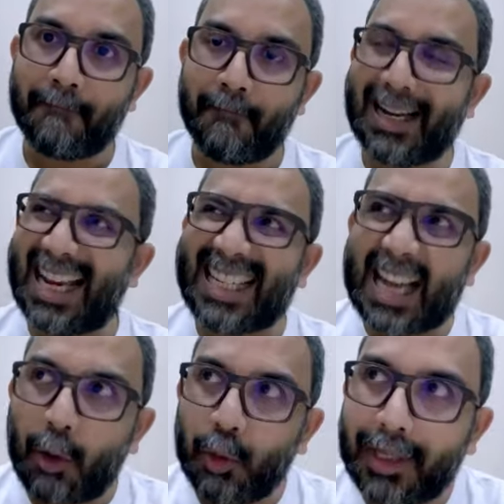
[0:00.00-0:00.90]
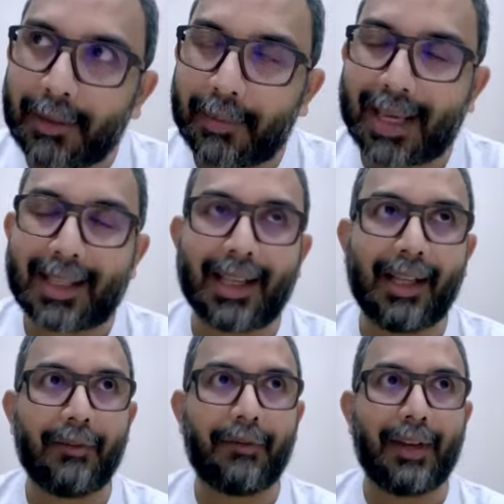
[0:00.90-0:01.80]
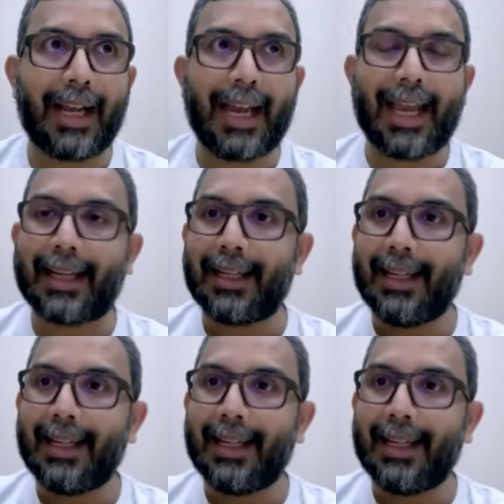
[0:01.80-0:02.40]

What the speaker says: when I doubted myself, when I had